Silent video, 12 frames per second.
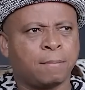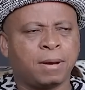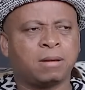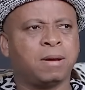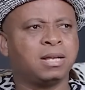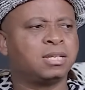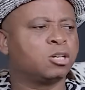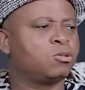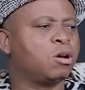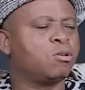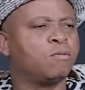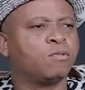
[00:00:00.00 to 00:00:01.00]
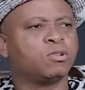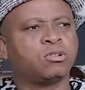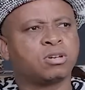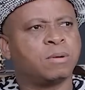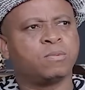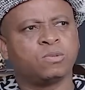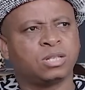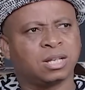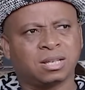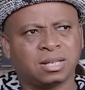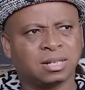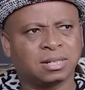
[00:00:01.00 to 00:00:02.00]
But my sector known for talking about
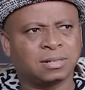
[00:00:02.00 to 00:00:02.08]
Jay.